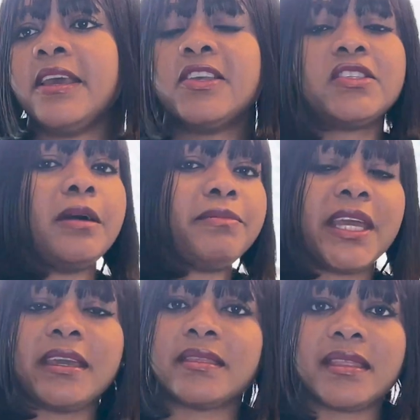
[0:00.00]
Some
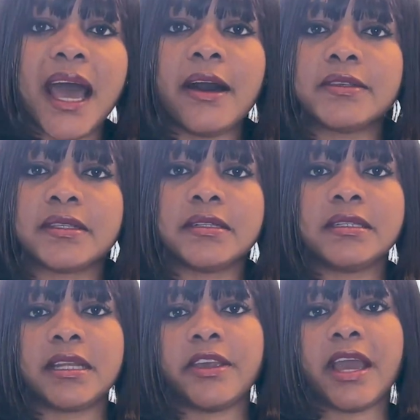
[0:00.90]
take
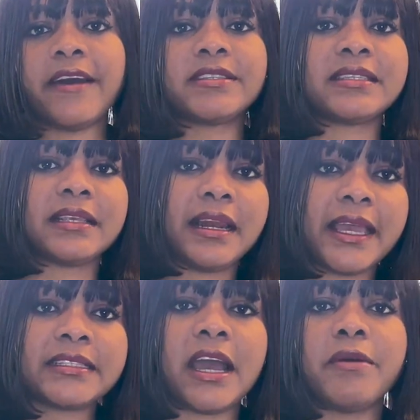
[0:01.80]
1,000, then you have to
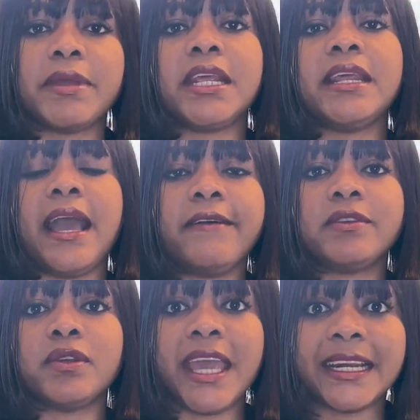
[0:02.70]
select how many they
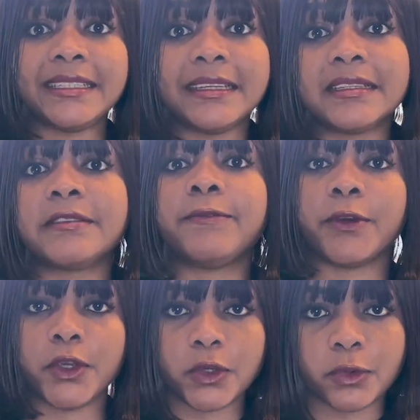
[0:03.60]
have to edit
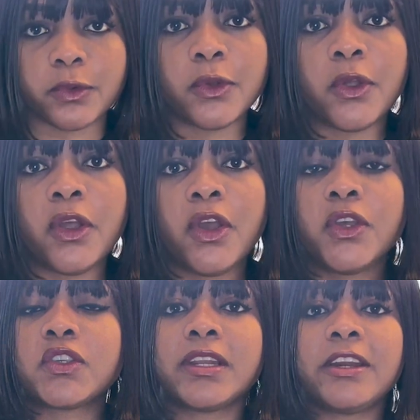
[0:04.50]
for you.
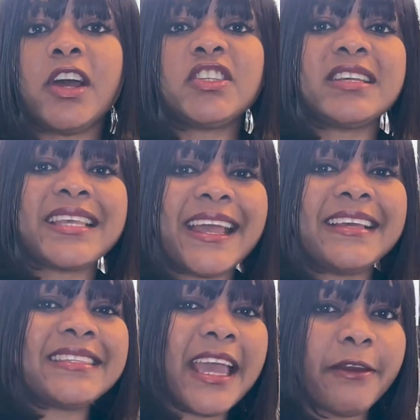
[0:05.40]
So they don't just
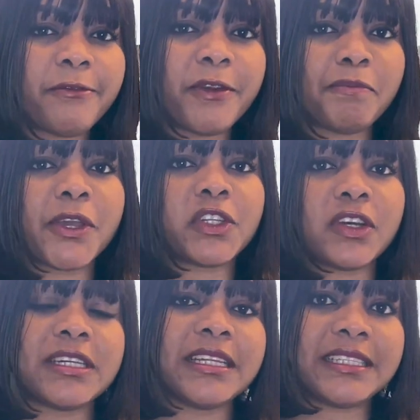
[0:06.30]
edit every
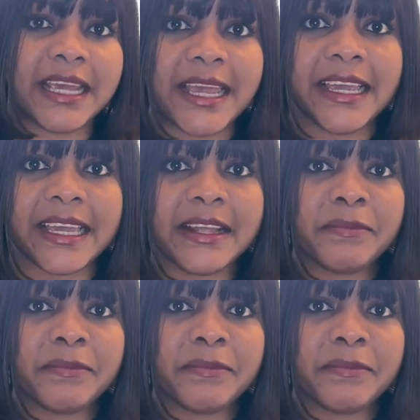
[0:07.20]
picture they take.